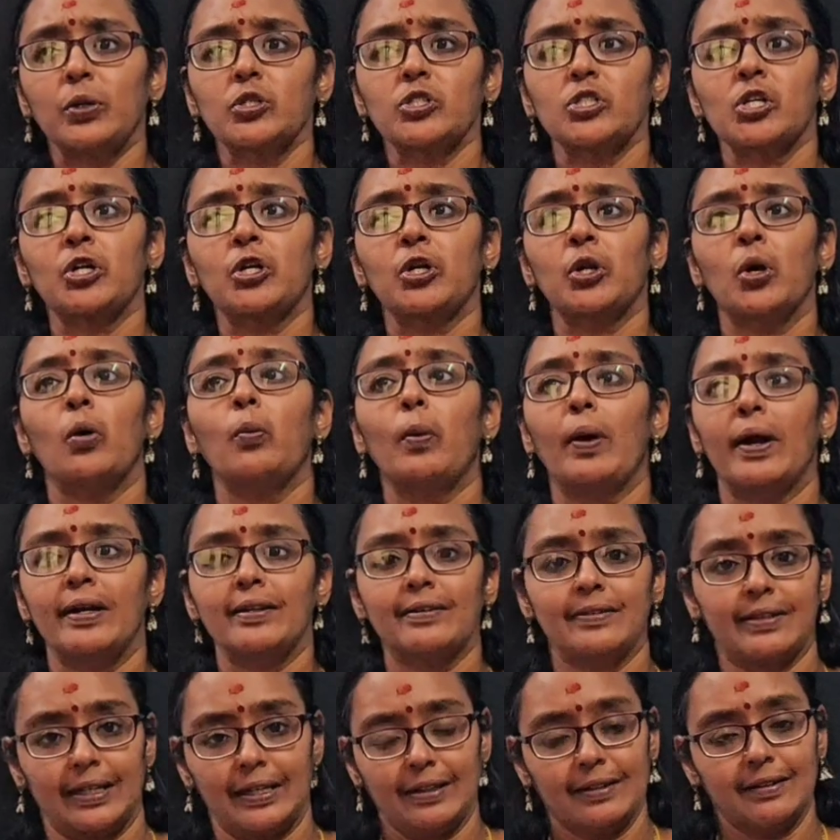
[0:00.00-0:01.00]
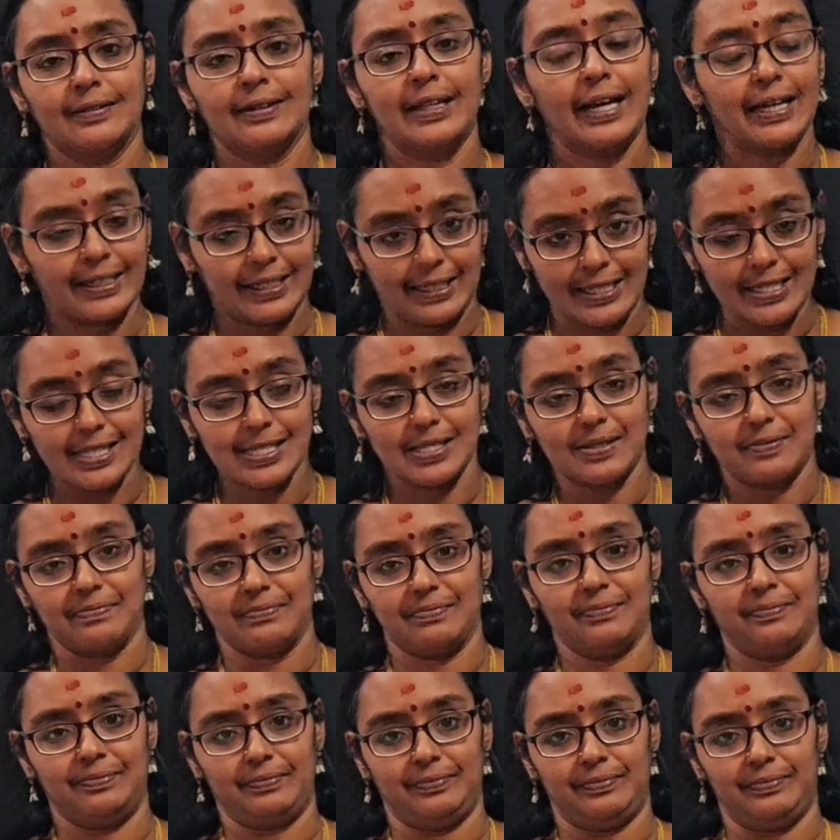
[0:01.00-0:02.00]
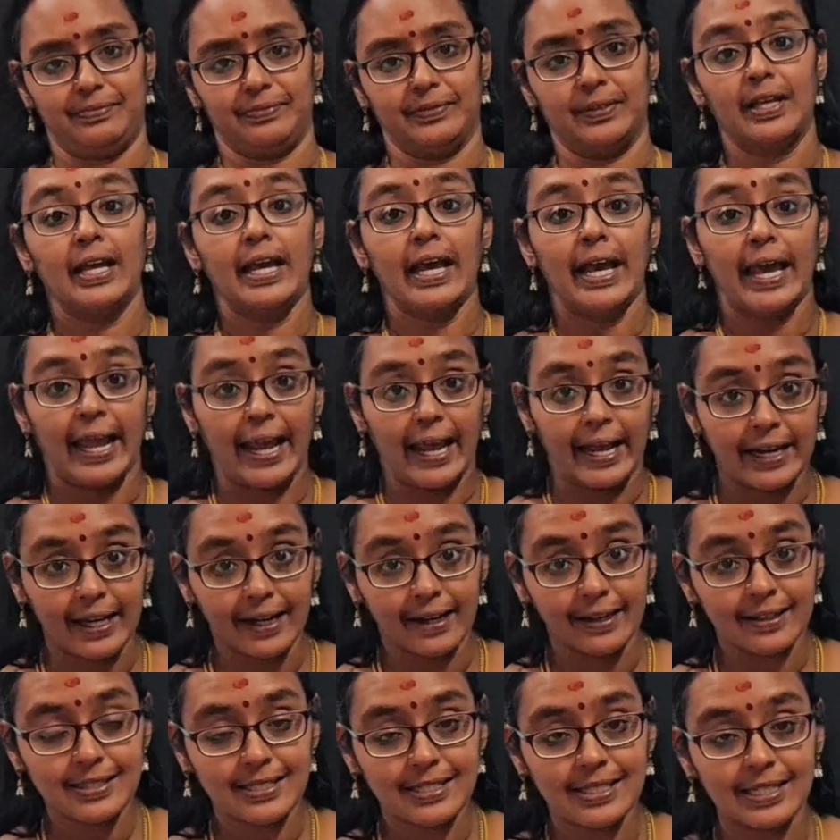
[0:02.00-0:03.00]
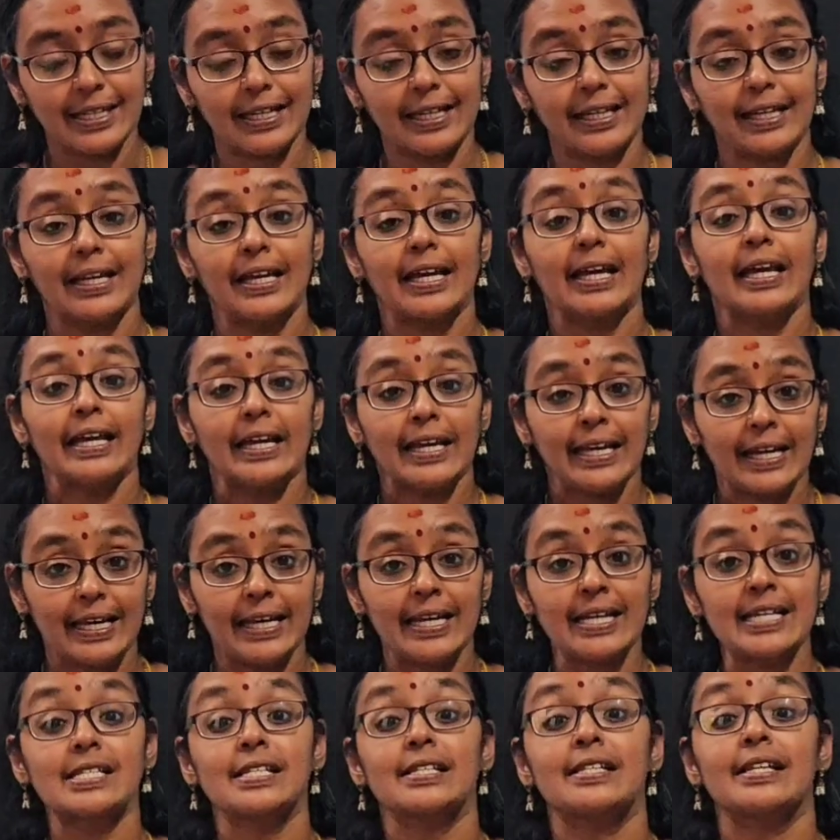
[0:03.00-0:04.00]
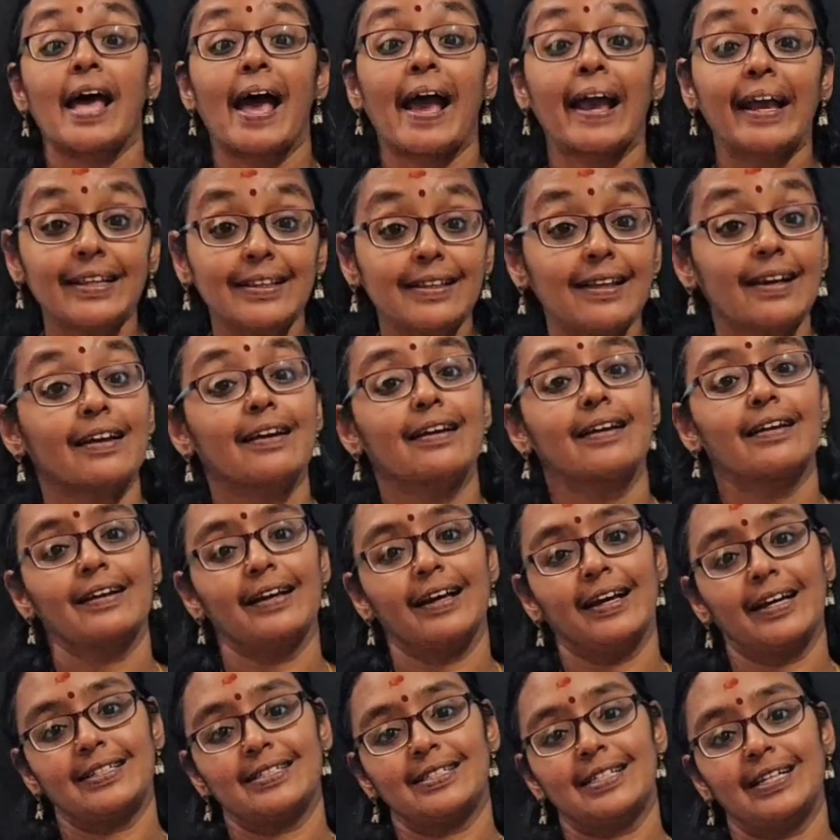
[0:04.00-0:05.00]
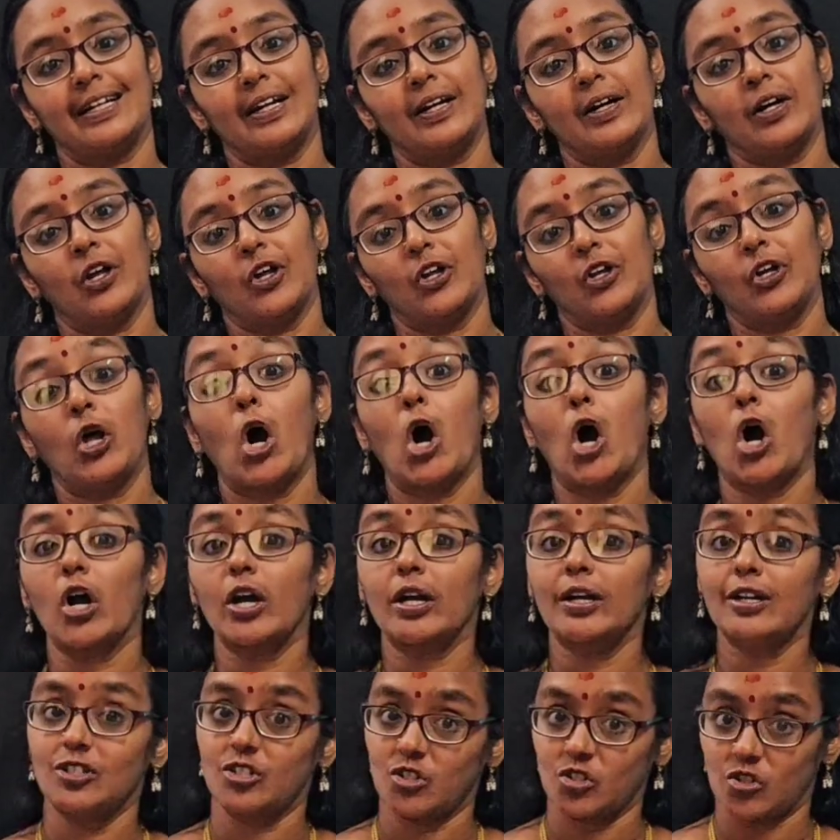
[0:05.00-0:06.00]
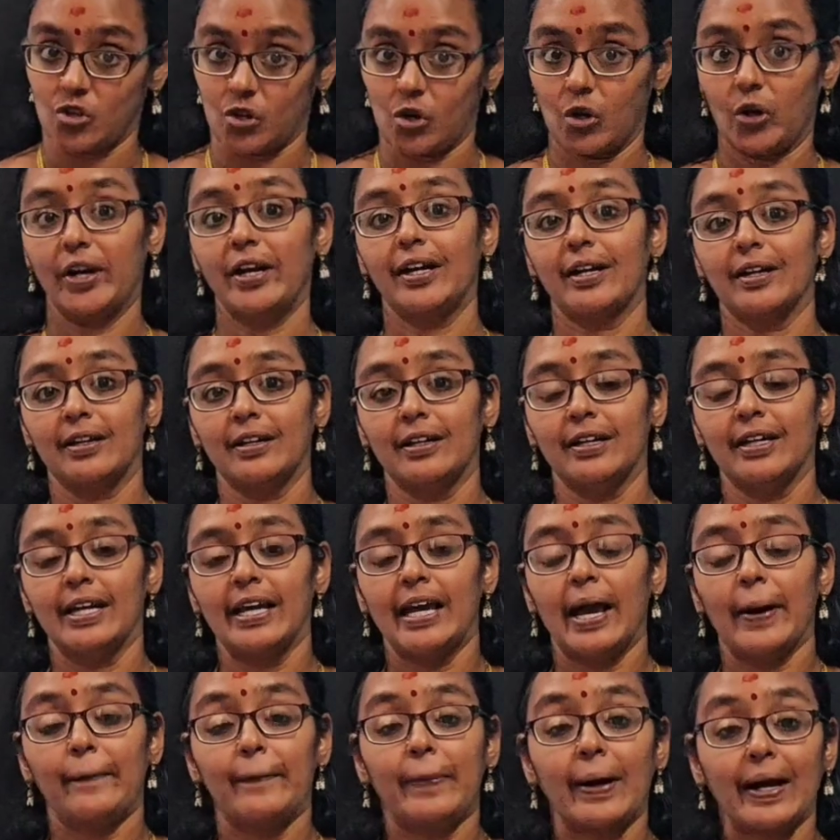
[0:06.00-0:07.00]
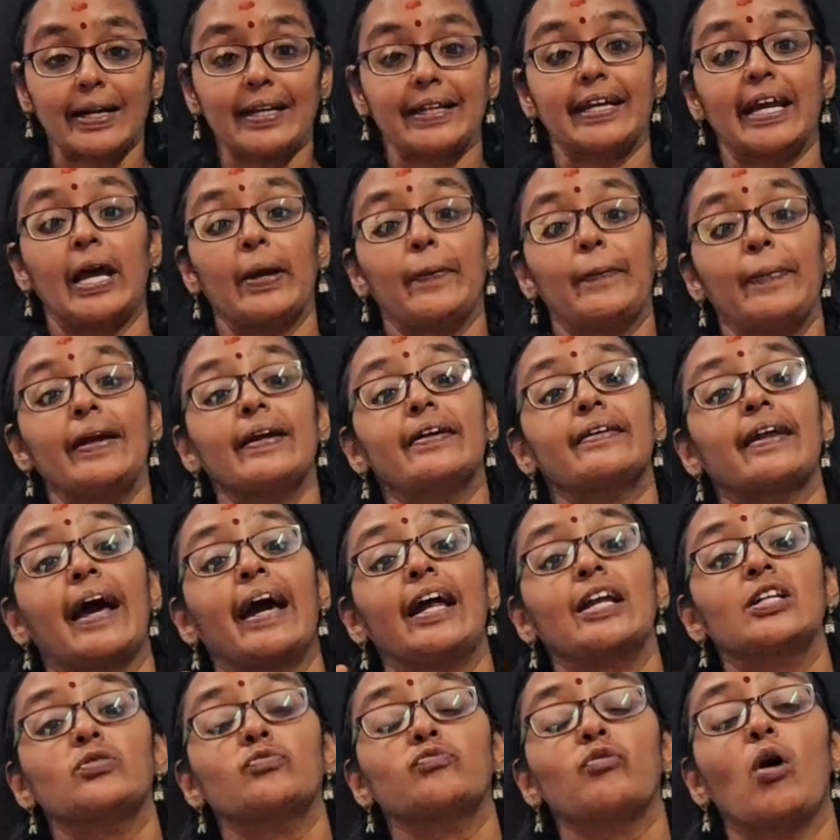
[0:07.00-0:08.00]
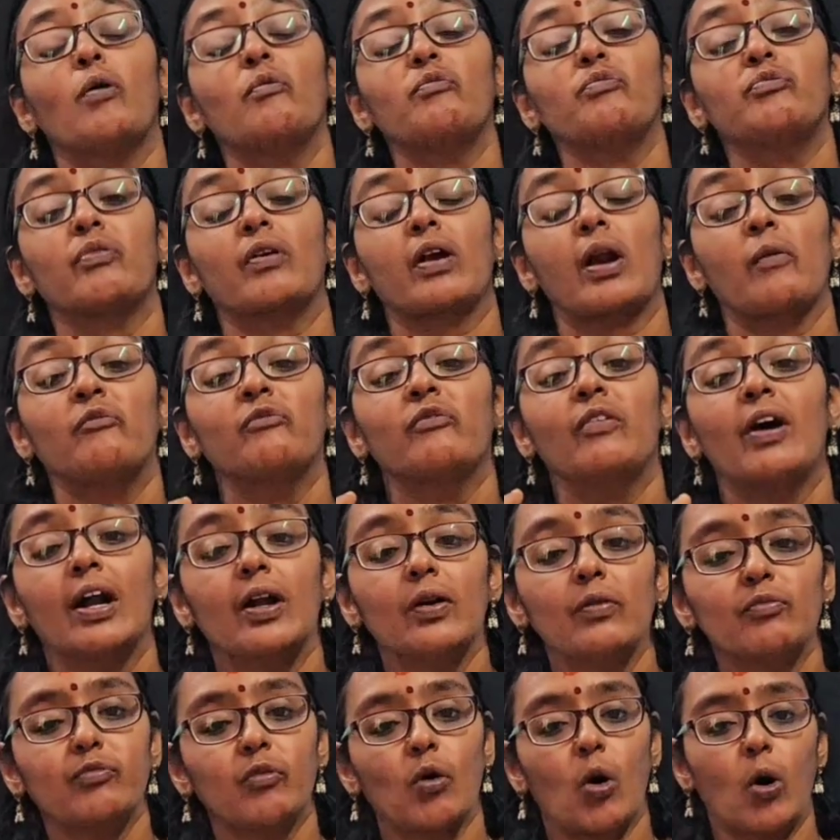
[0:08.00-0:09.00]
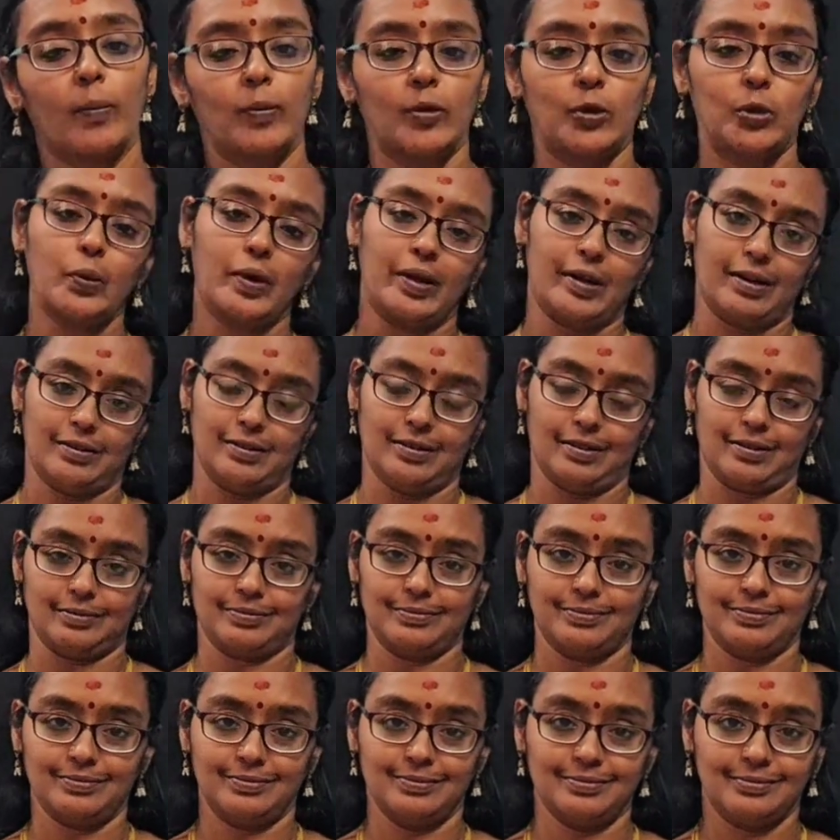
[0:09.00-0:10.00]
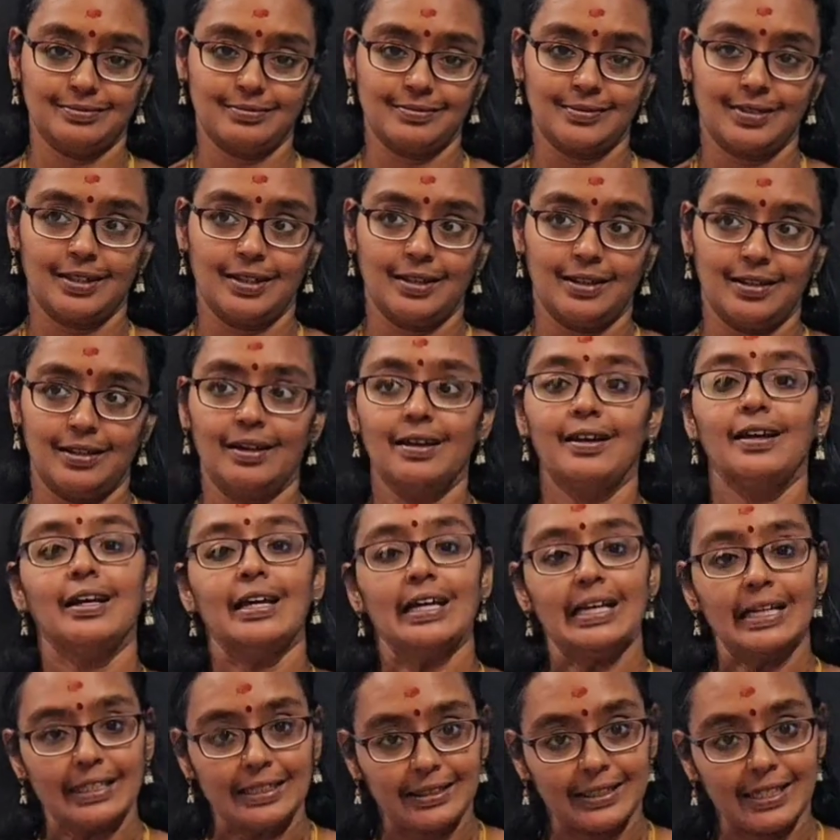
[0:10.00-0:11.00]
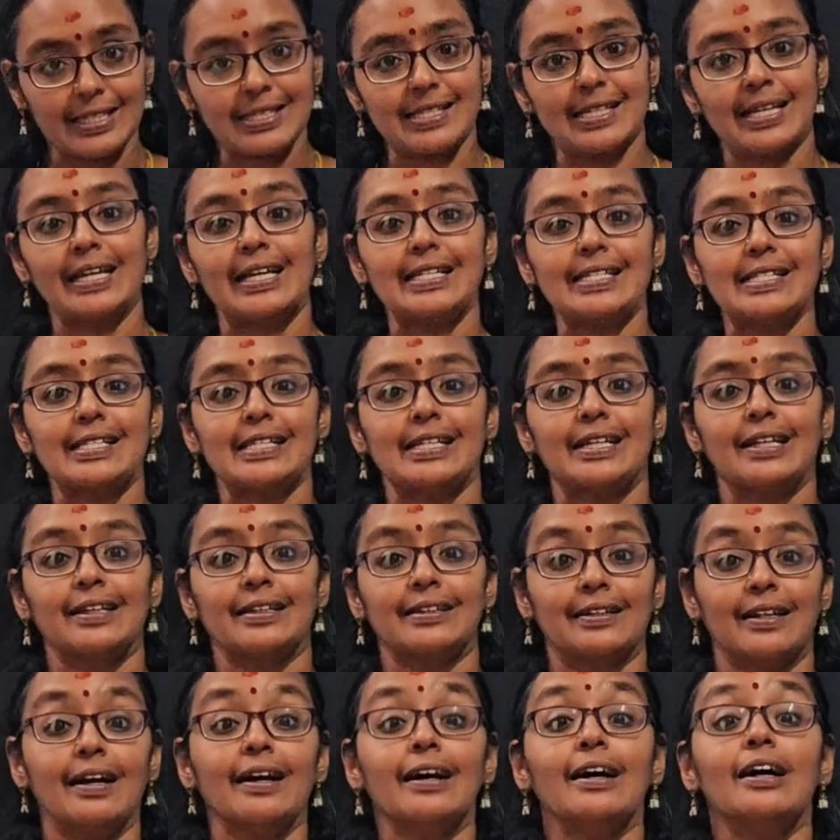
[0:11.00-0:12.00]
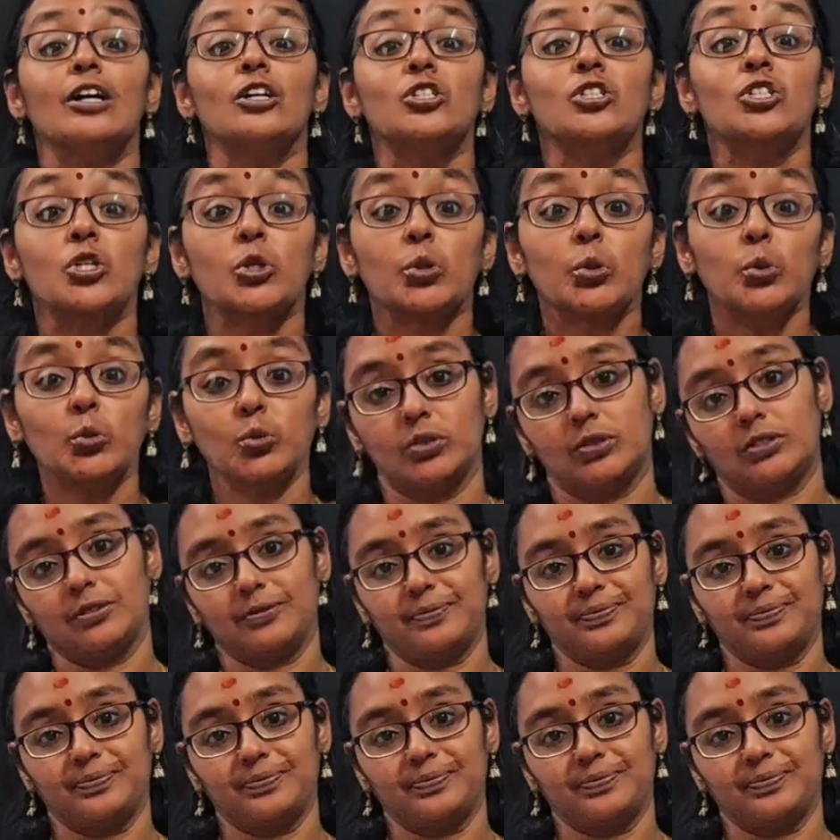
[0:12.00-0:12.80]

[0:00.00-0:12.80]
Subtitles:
you should know one thing, that is energy is neither created nor destroyed, but can be transformed from one form to another. This is the truth.